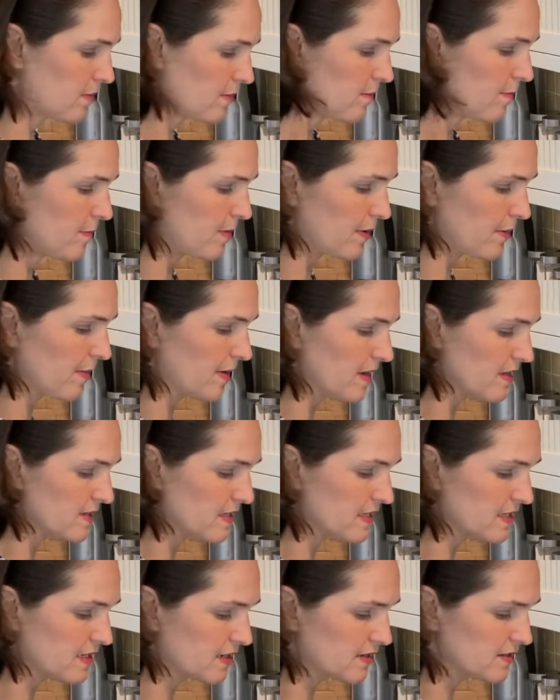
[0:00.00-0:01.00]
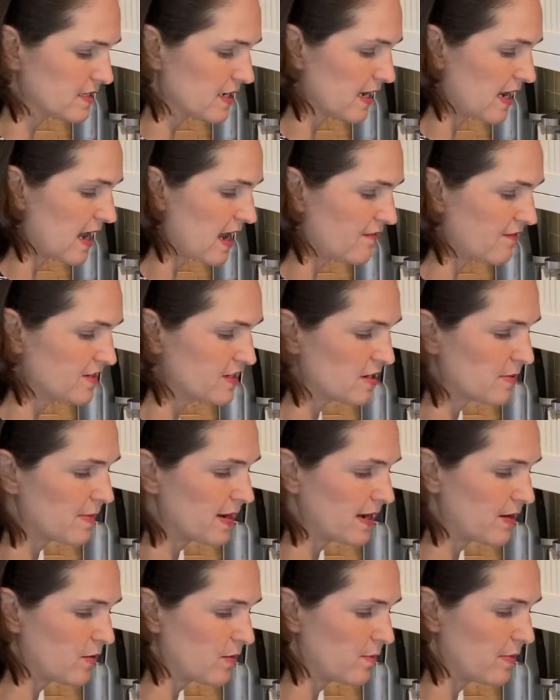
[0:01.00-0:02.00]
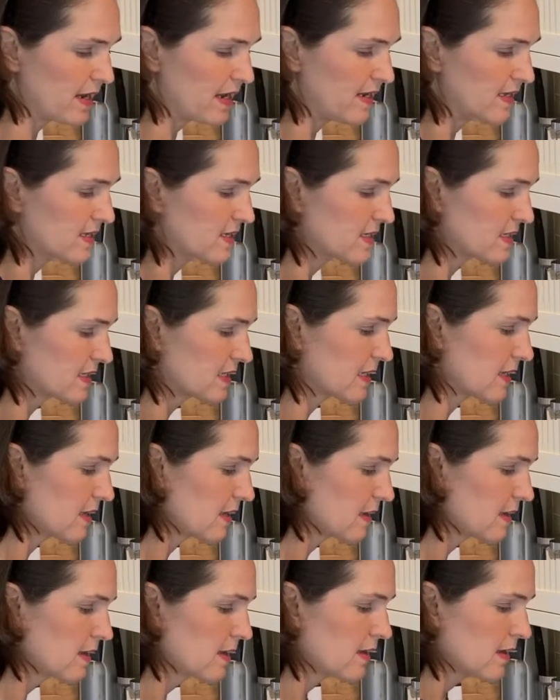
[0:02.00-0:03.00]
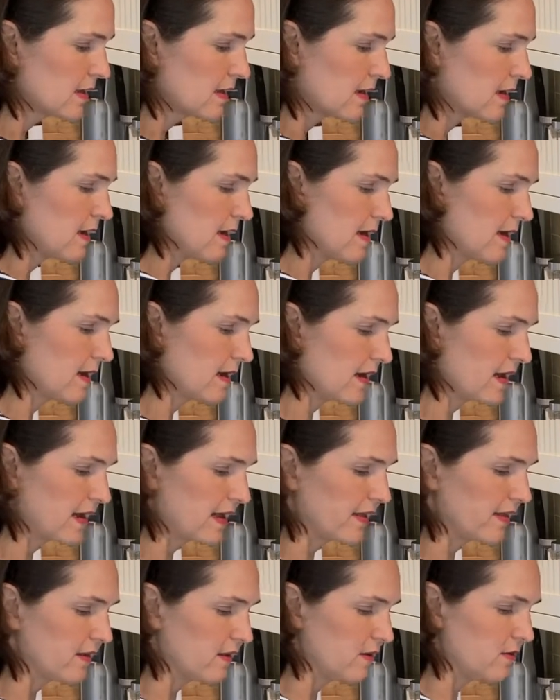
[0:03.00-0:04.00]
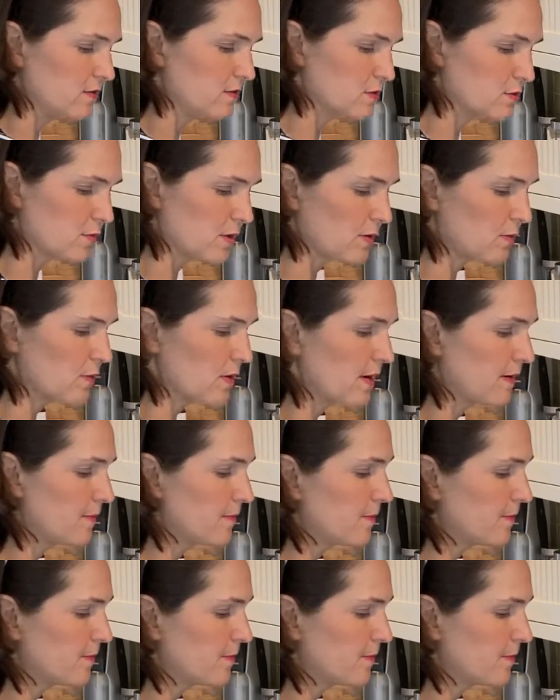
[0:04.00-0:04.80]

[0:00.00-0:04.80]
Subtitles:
But because it's going to have a tomato base, I use red wine.